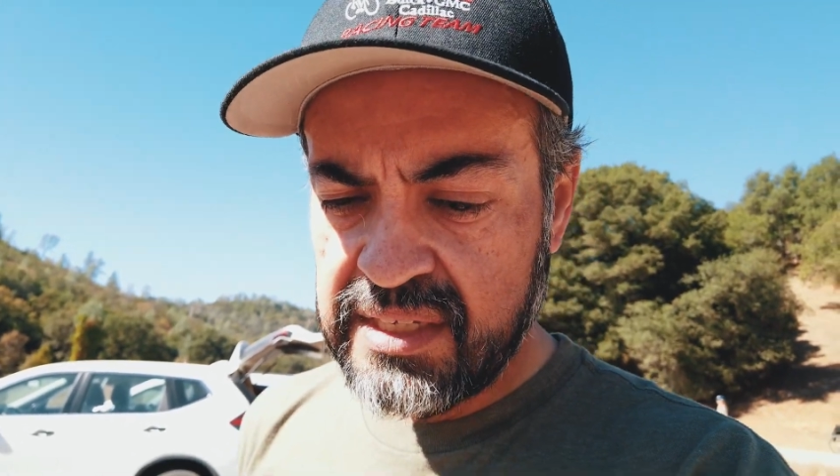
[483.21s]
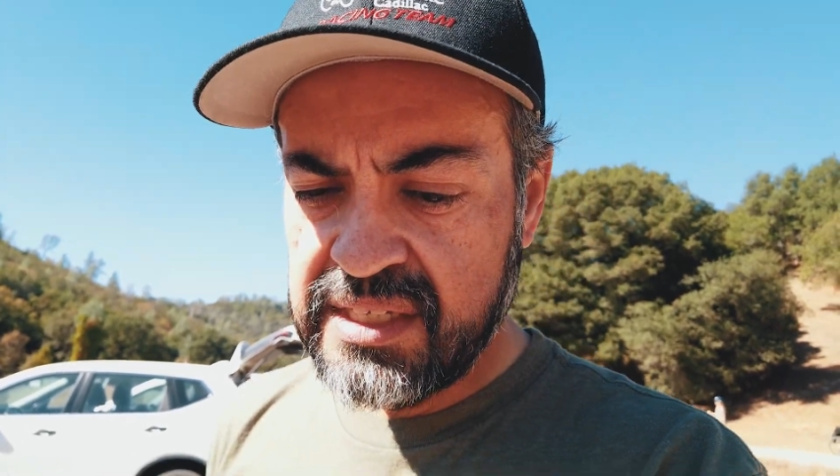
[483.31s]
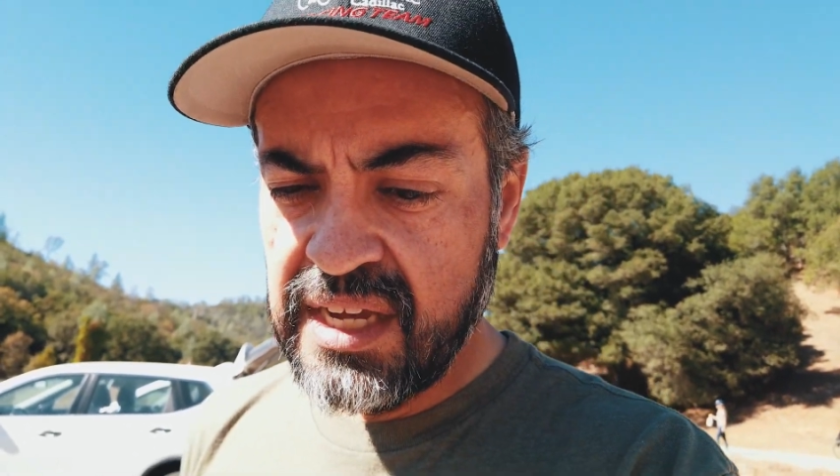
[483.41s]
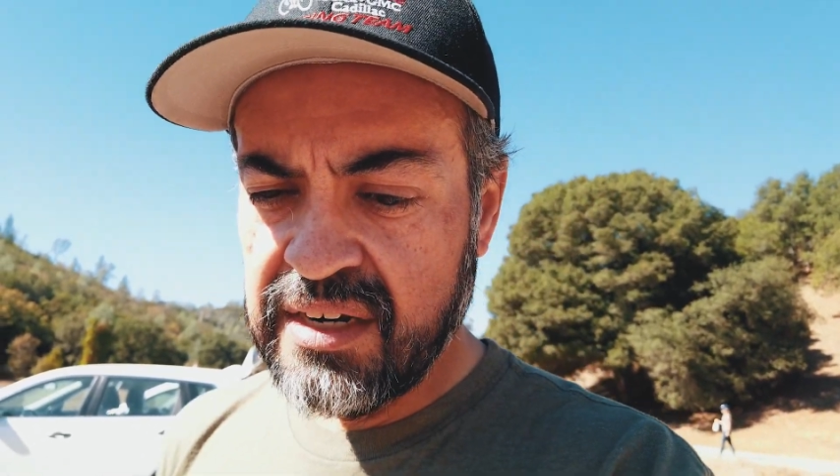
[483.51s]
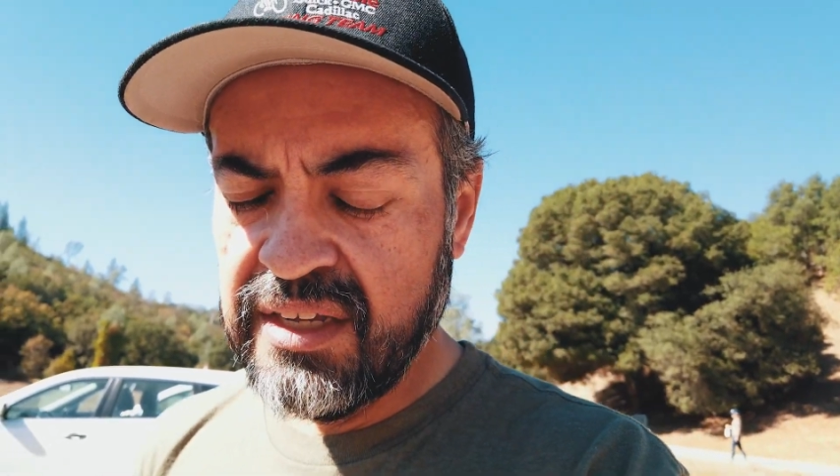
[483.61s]

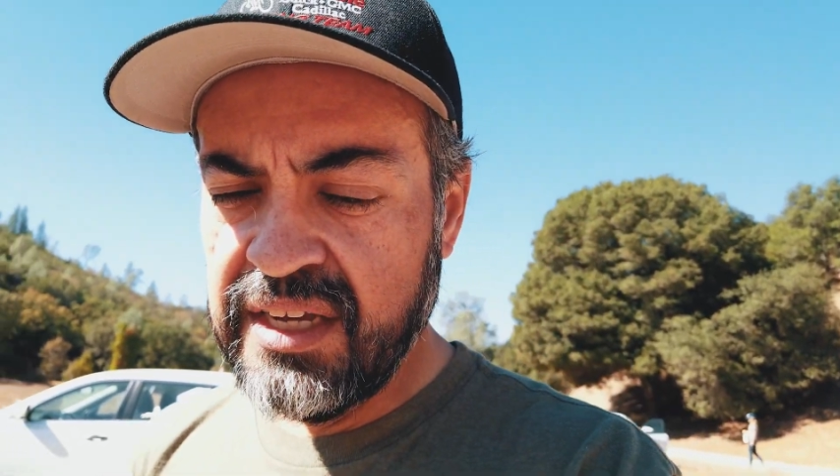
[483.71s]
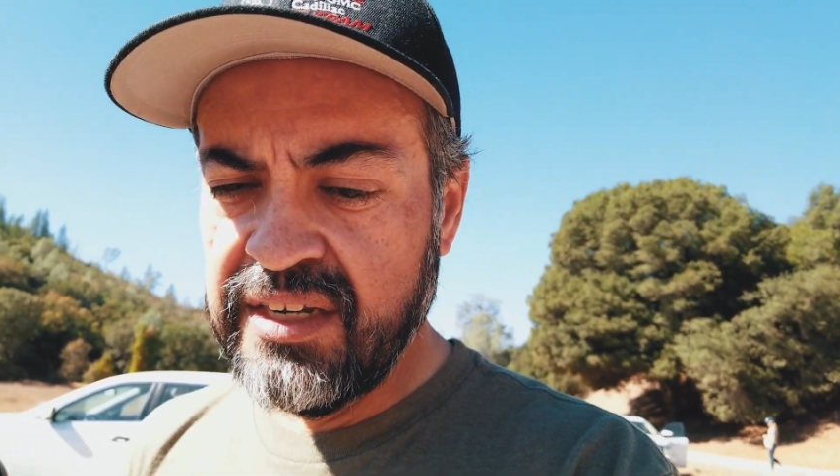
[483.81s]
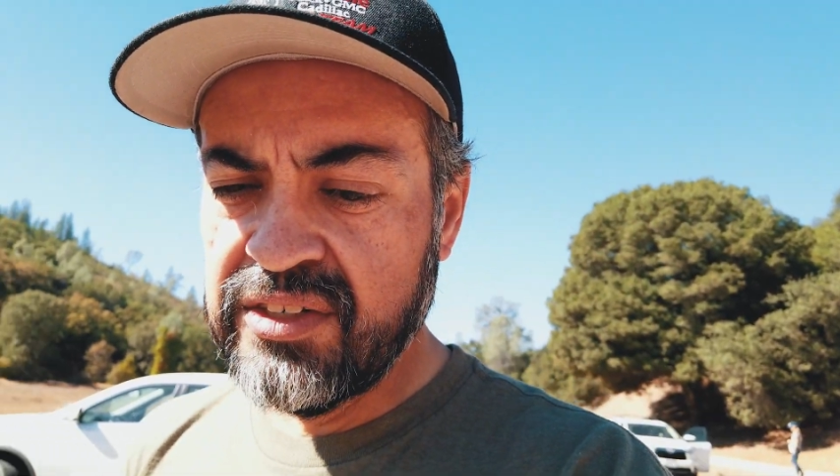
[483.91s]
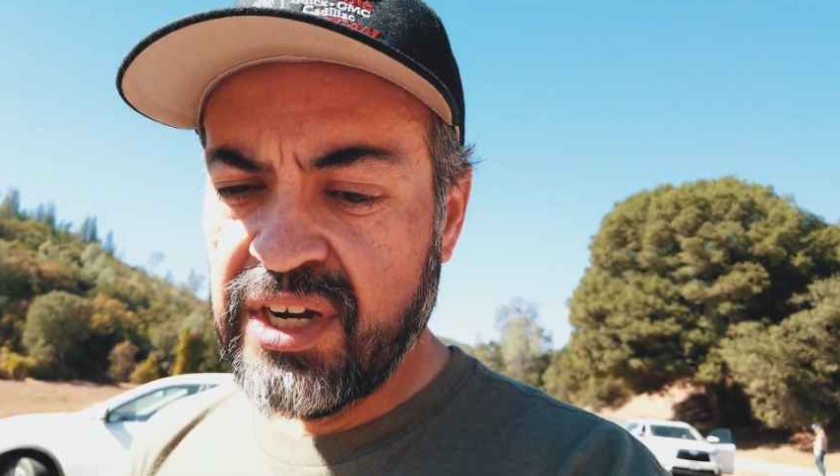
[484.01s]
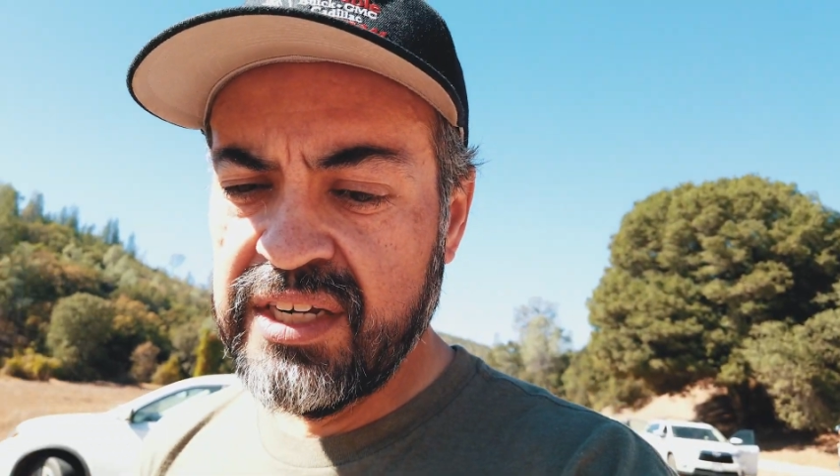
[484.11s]
settle
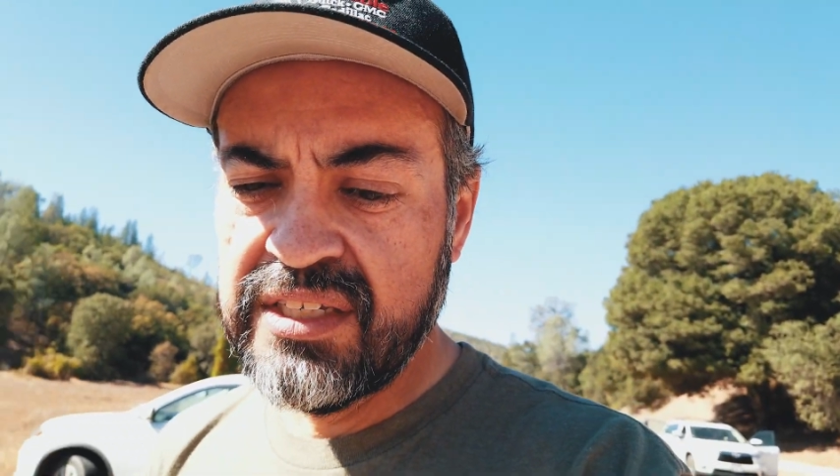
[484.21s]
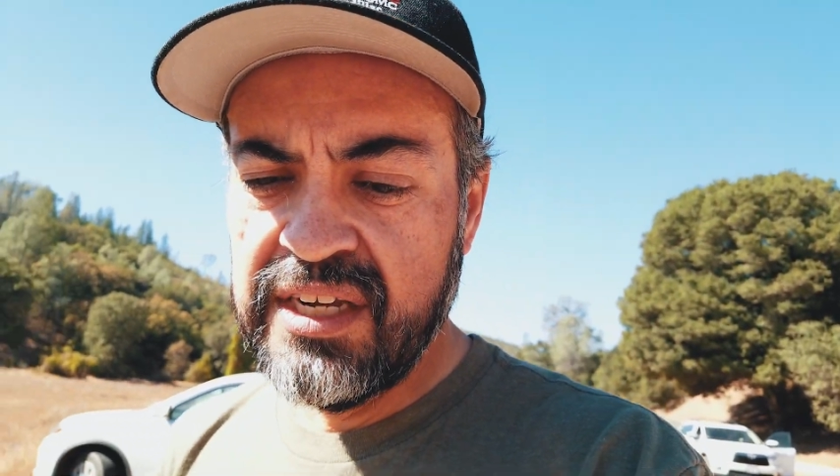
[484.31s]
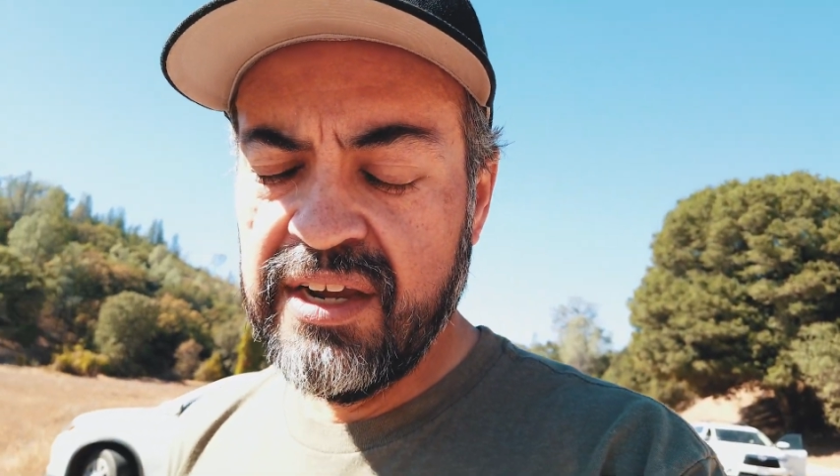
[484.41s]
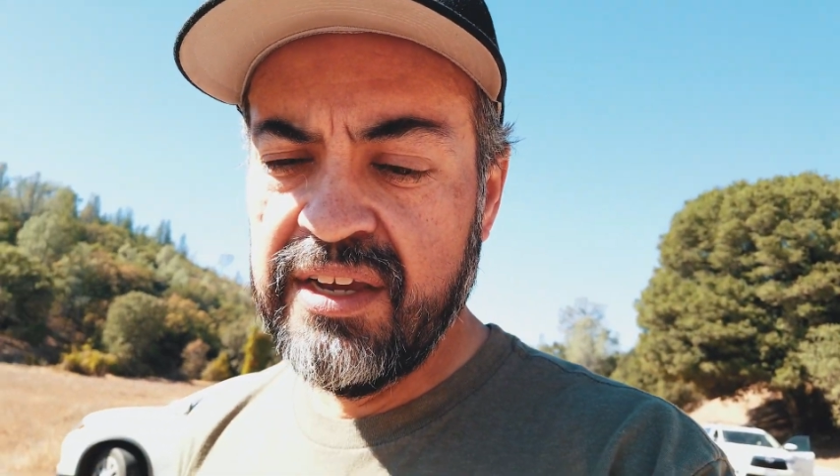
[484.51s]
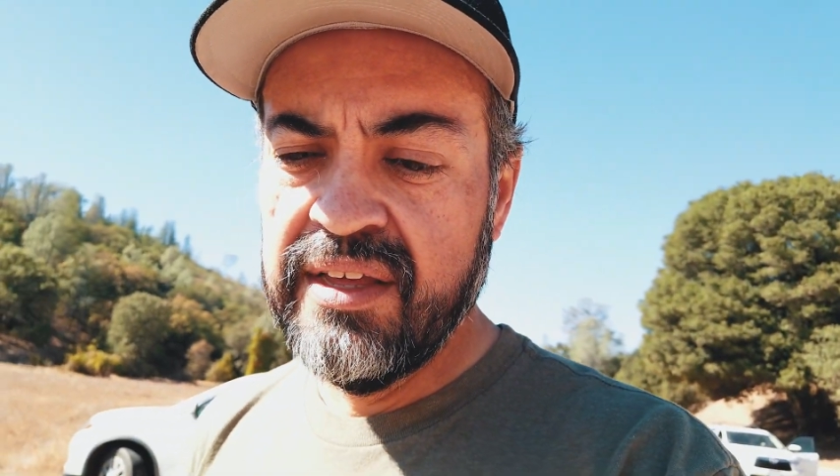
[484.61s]
in and try to
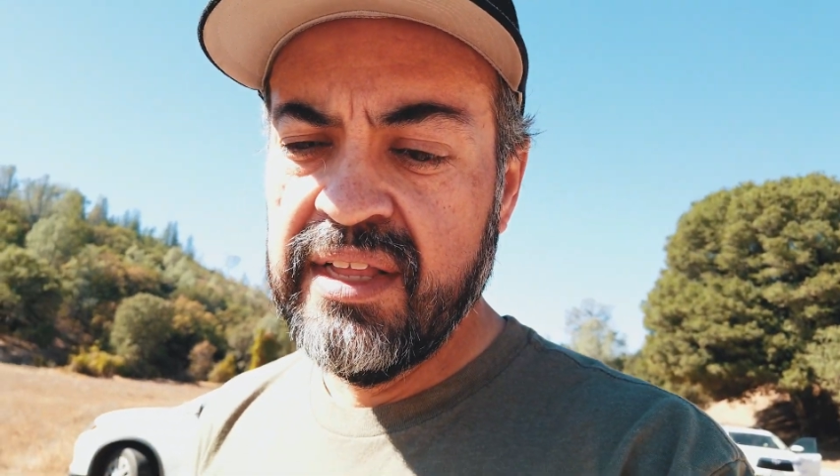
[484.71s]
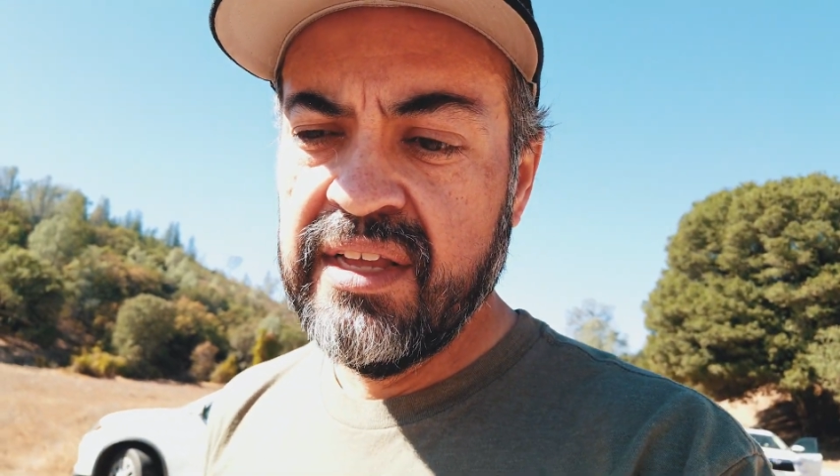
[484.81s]
stay,